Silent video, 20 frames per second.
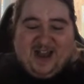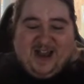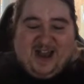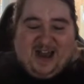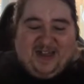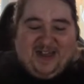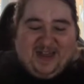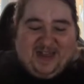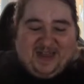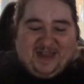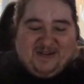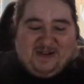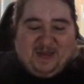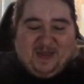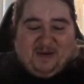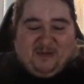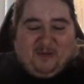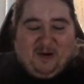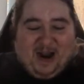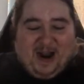I think they're
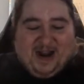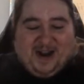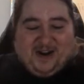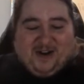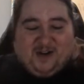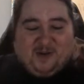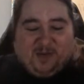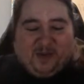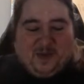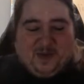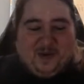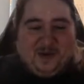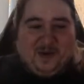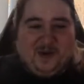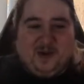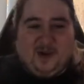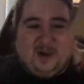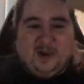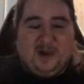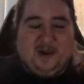on the wind up.
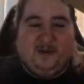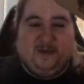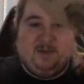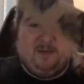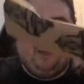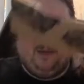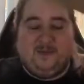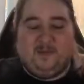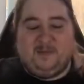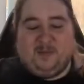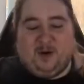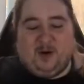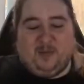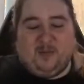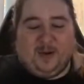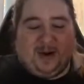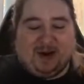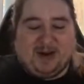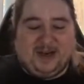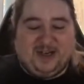More
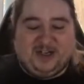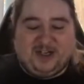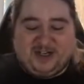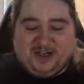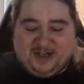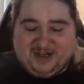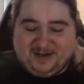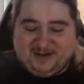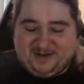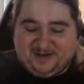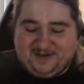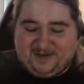packaging.